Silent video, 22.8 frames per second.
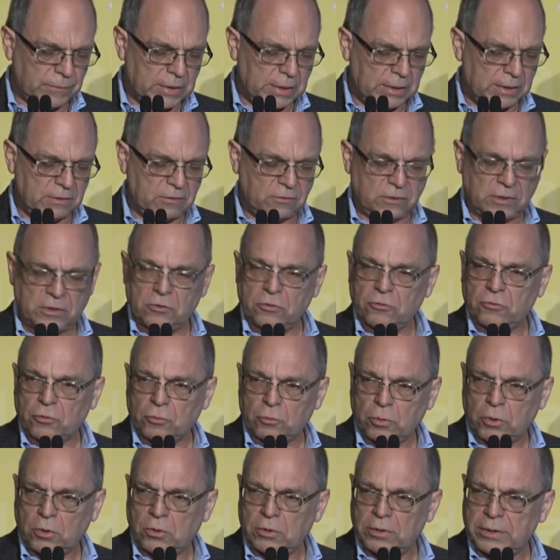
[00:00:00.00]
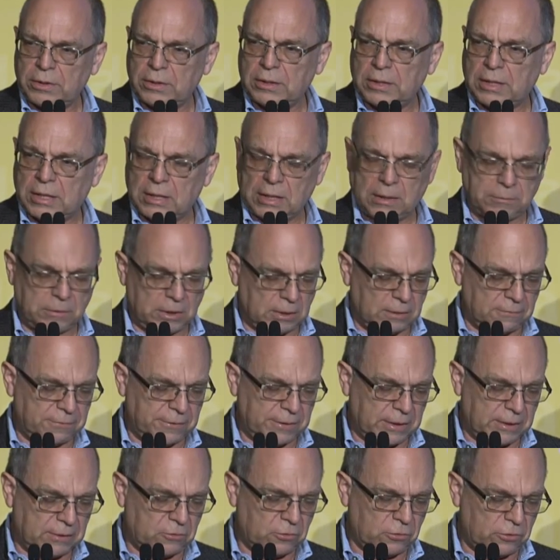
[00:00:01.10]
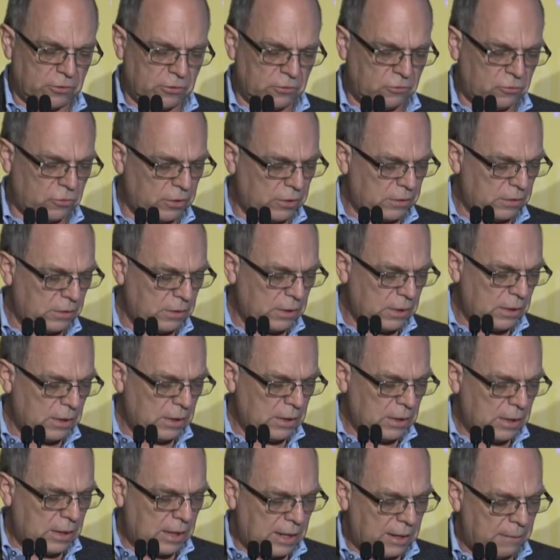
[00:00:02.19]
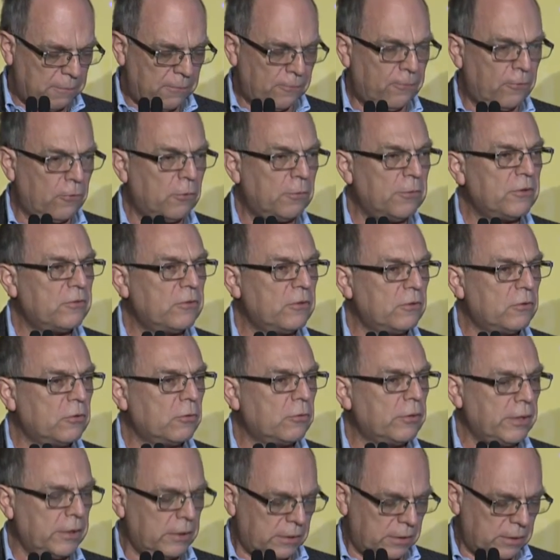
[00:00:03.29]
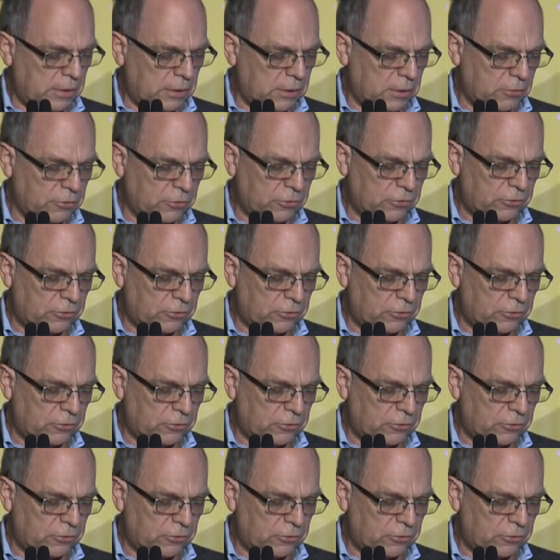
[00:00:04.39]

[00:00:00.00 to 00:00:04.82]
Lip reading: And its signature role in the King Abdullah Financial District, high-performance integrated enclosure